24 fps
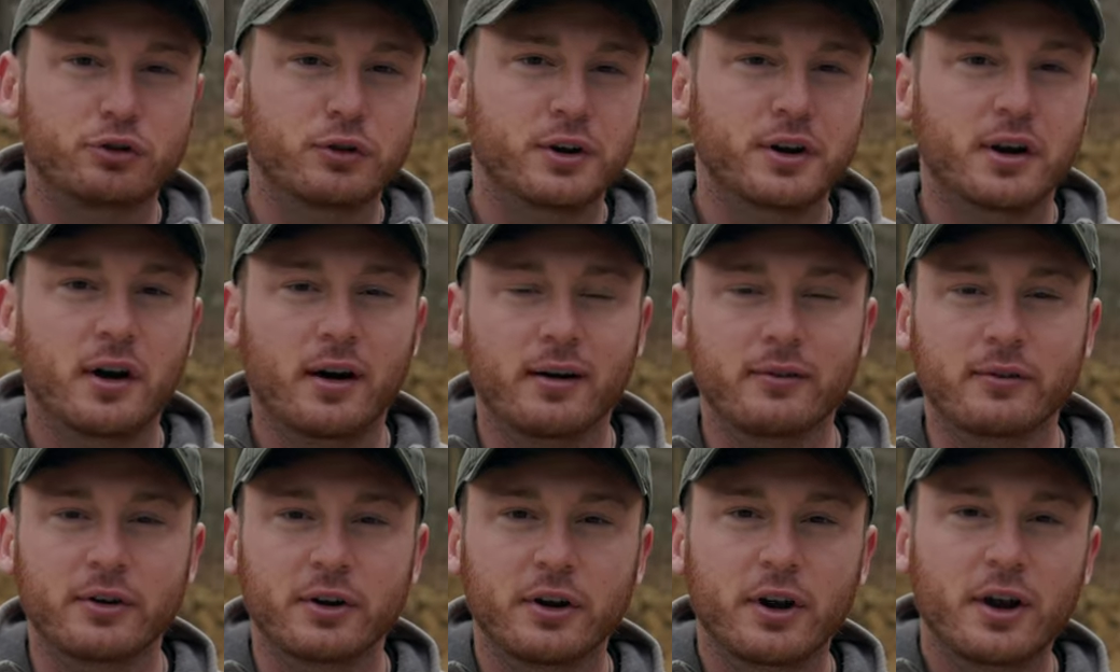
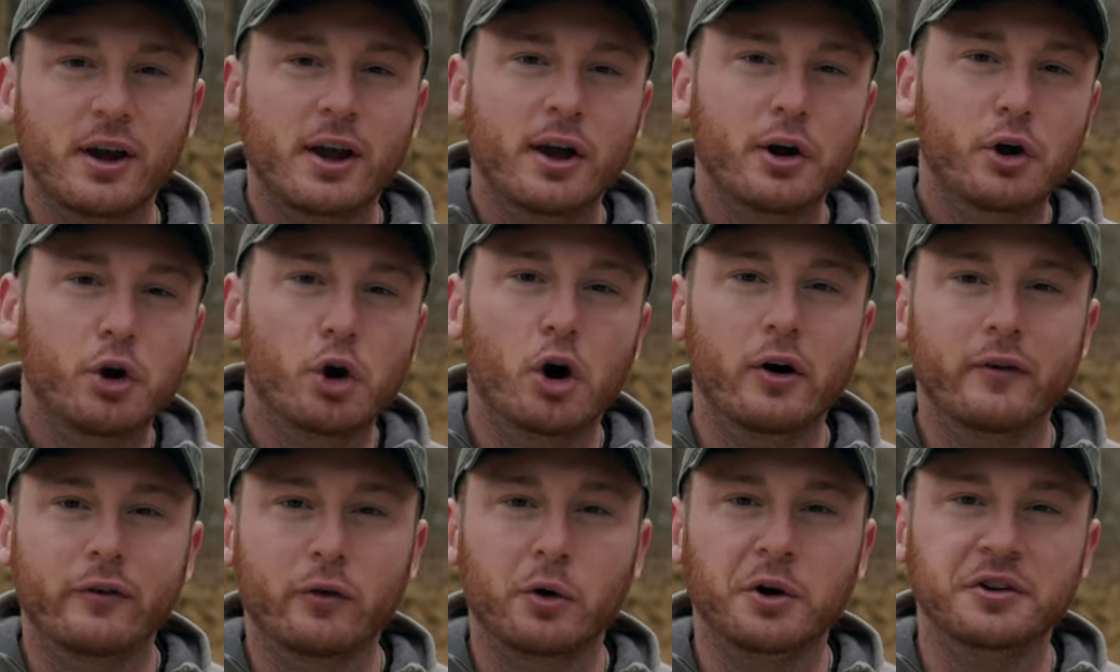recover,
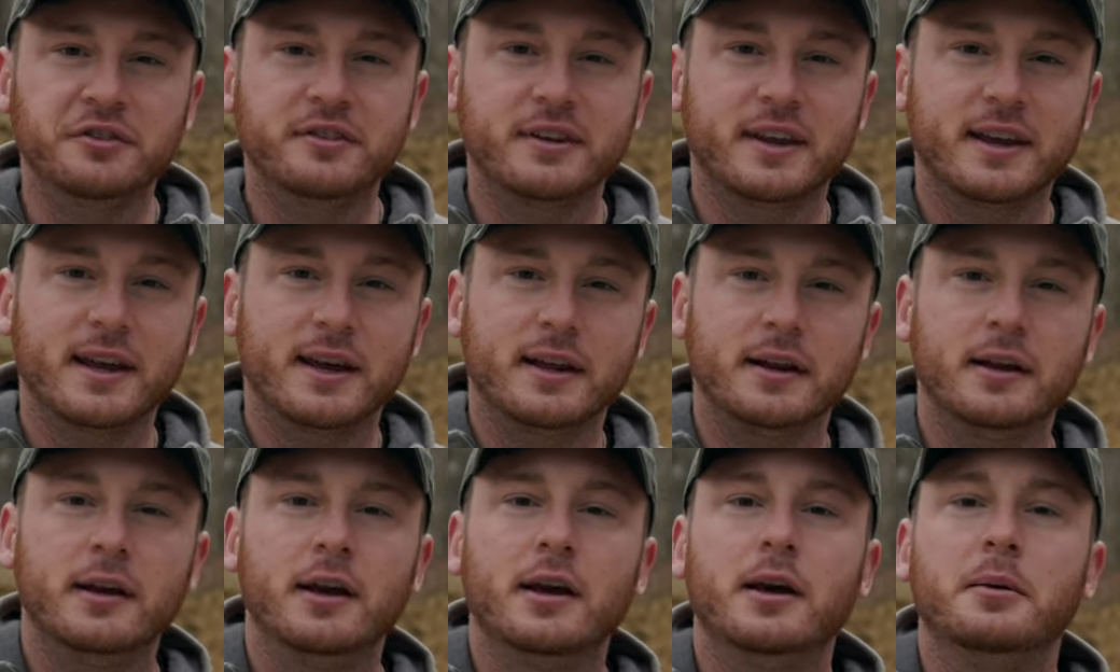go over once
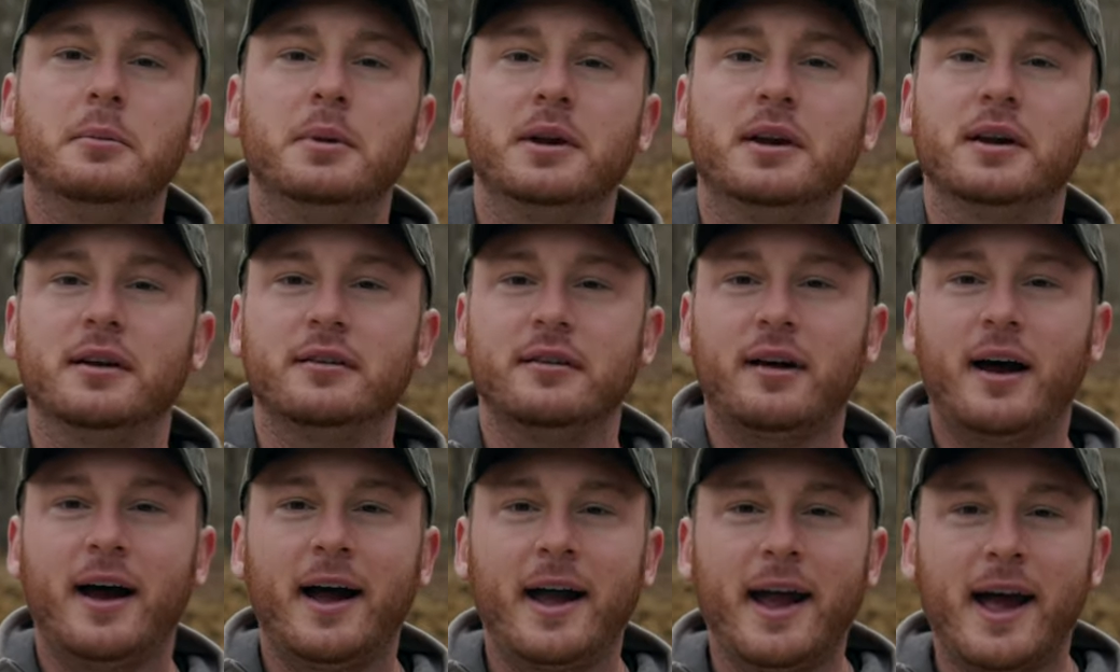again, because
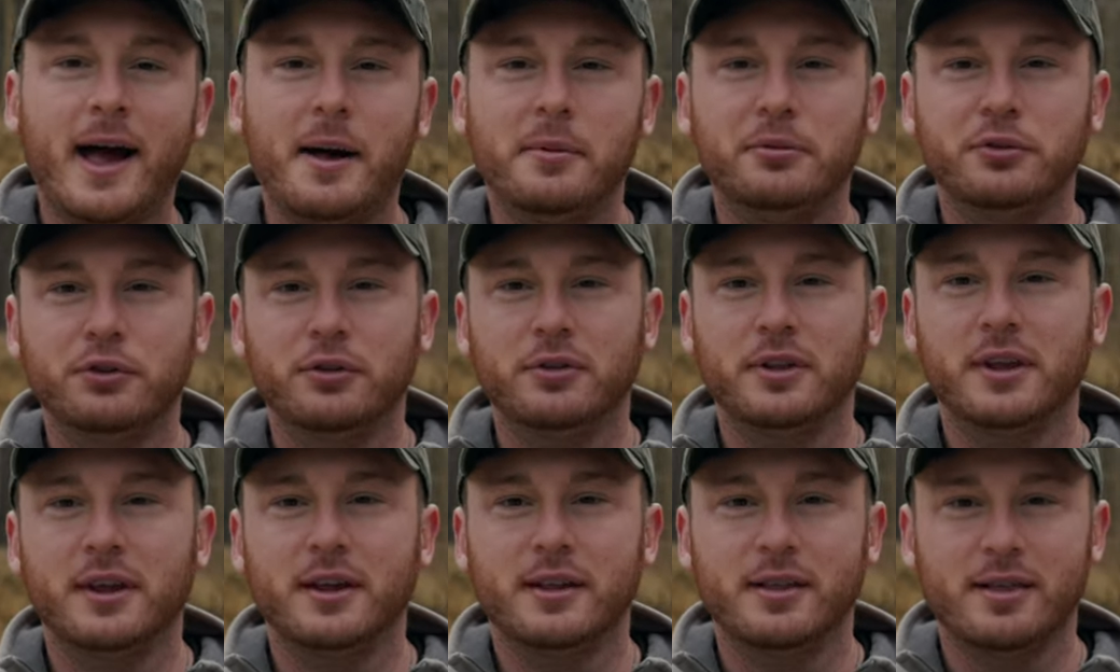I
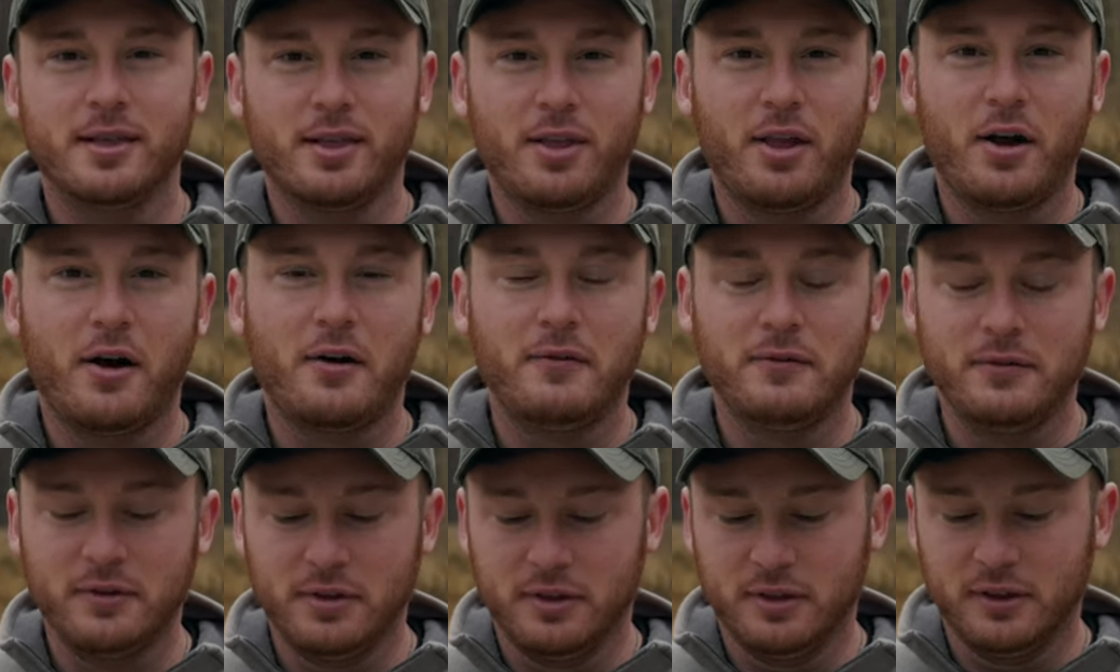absolutely
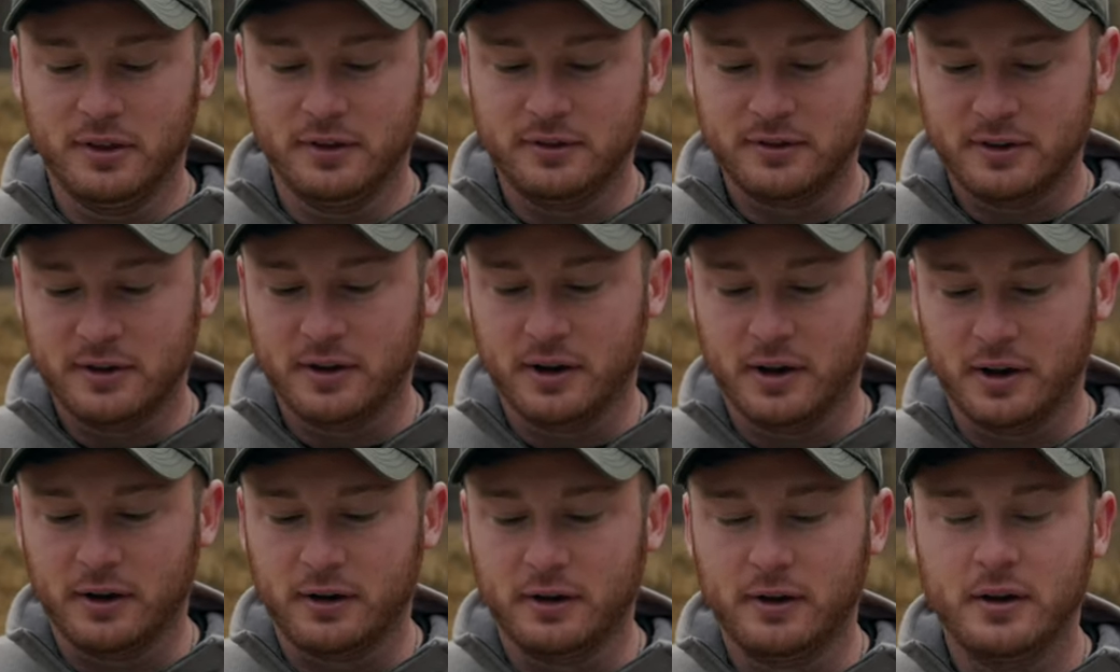love this
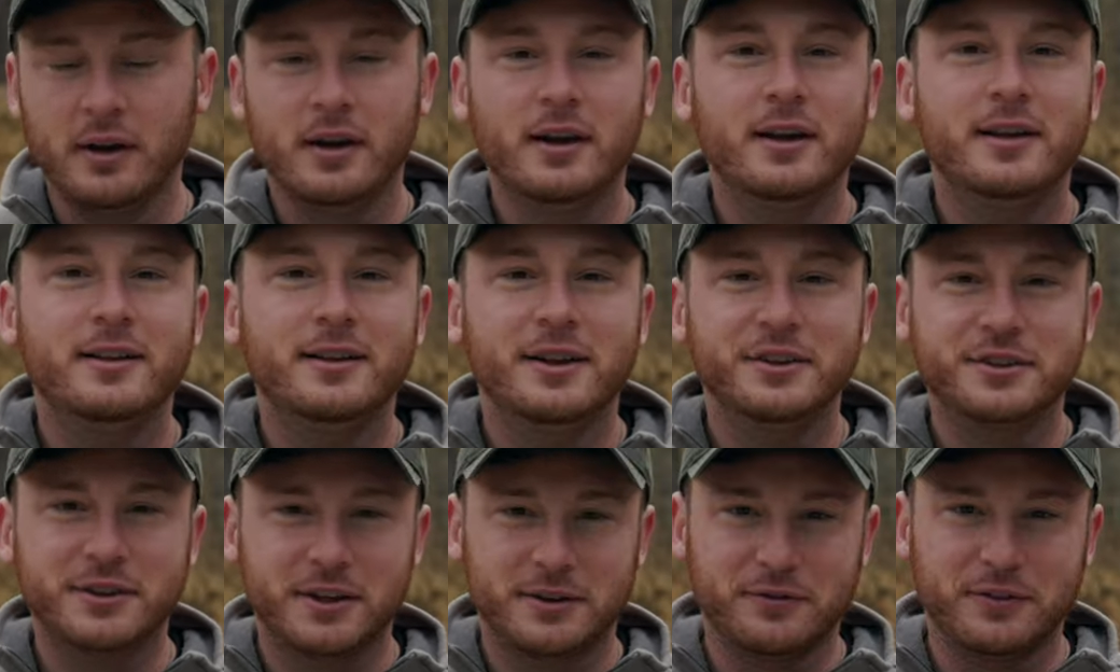gun.
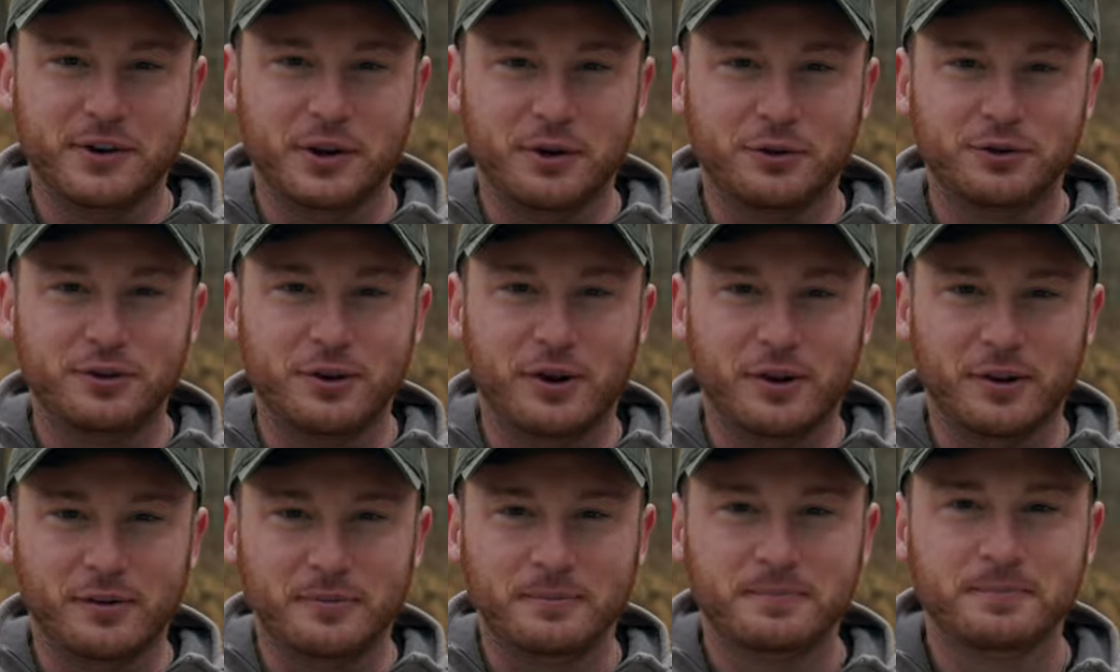Let's get the video
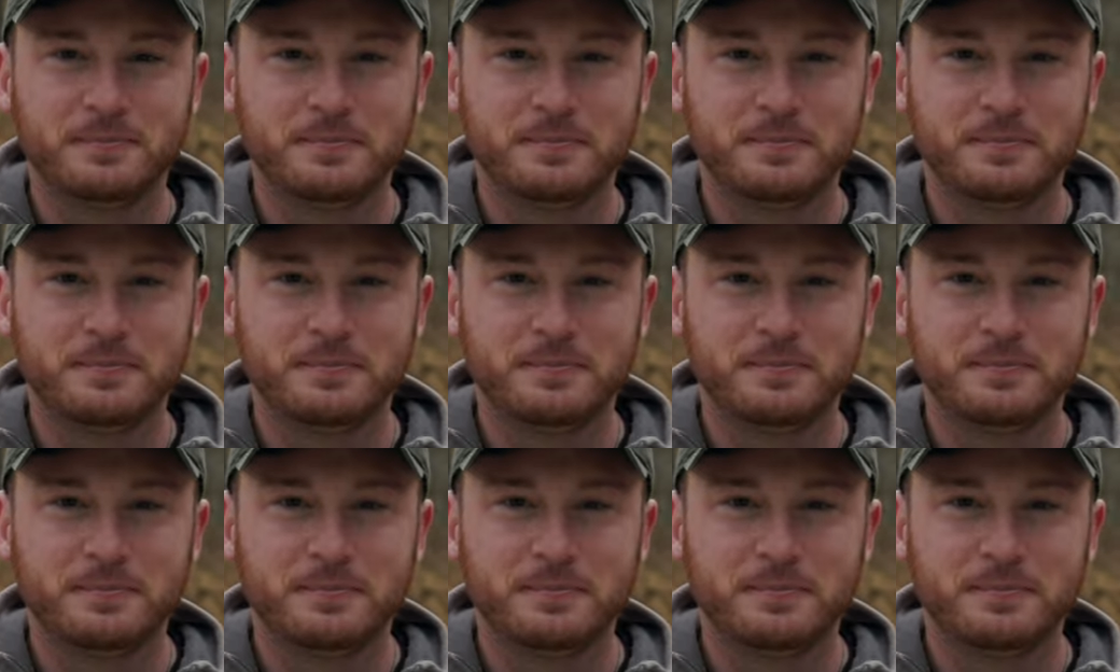started.